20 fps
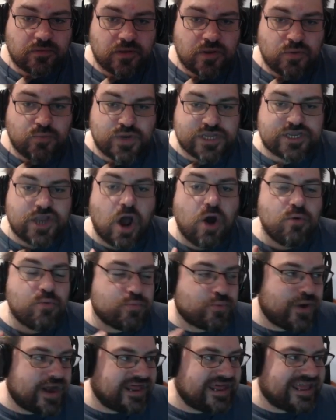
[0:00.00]
We don't
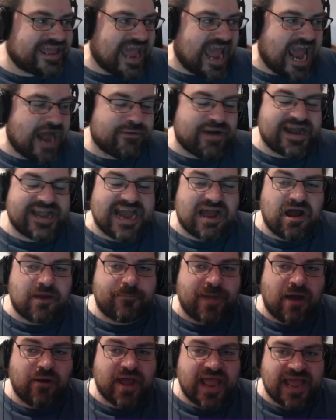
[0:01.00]
really care right now
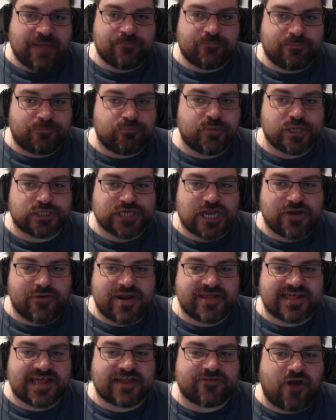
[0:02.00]
about him
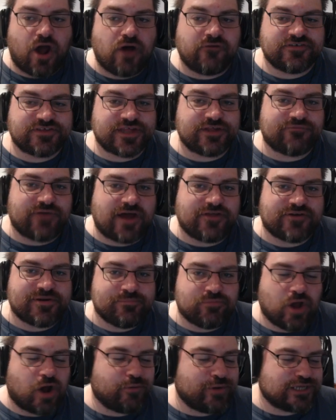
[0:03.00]
regenerating. I'd obviously rather him
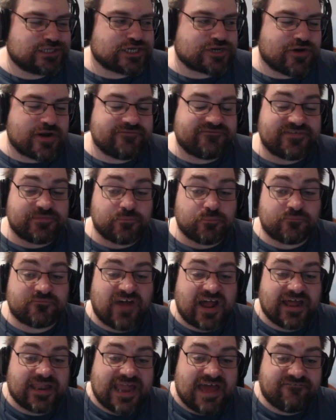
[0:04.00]
not regenerate
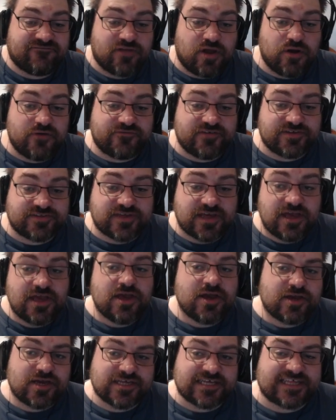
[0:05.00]
via leftovers,
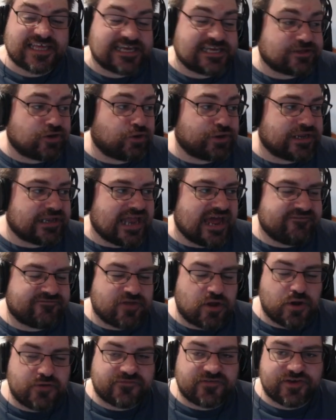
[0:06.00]
because this thing is holding
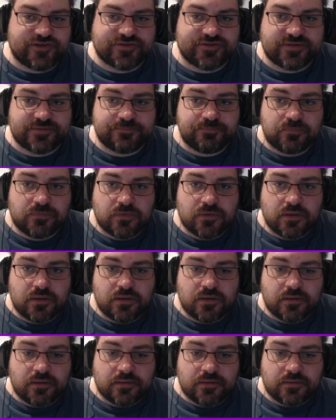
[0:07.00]
leftovers.
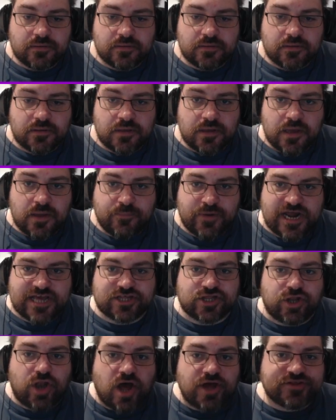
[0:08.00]
But it's
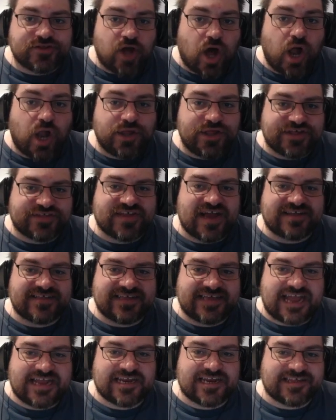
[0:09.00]
lost all the stats it
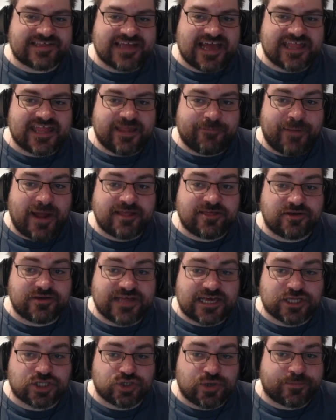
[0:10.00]
gained at the start of the battle because
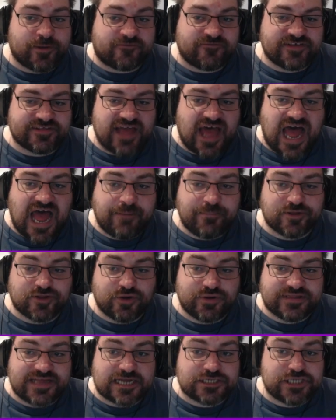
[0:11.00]
I stripped off its armor, so
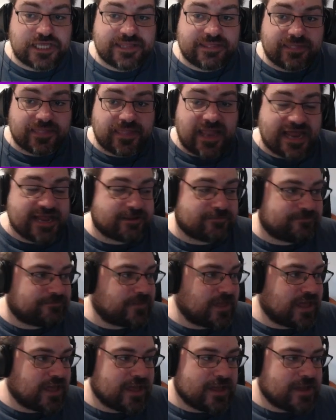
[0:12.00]
it's actually, like,
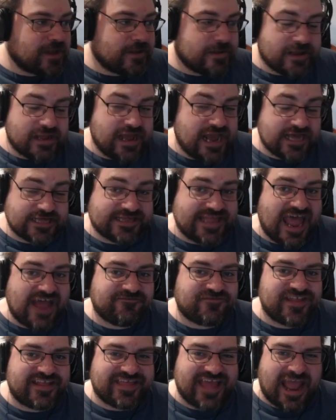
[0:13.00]
it's there
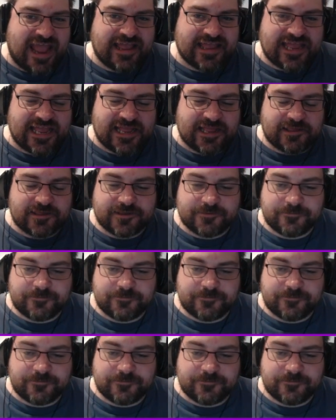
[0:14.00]
for the taking.